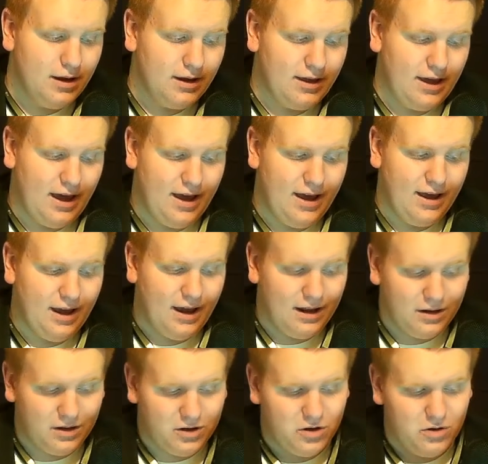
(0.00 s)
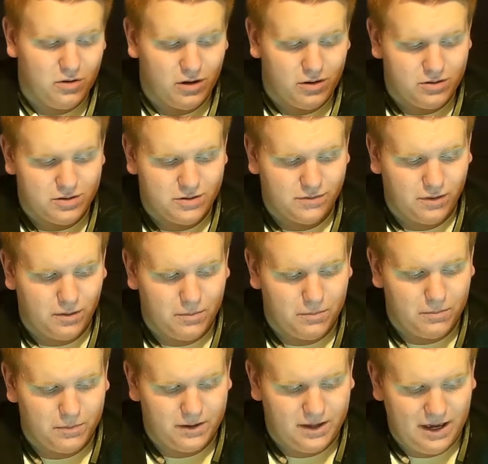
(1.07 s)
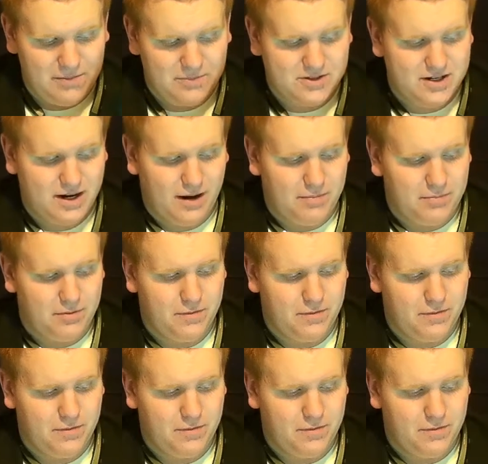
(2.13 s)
Kang and Kudos from GameStop,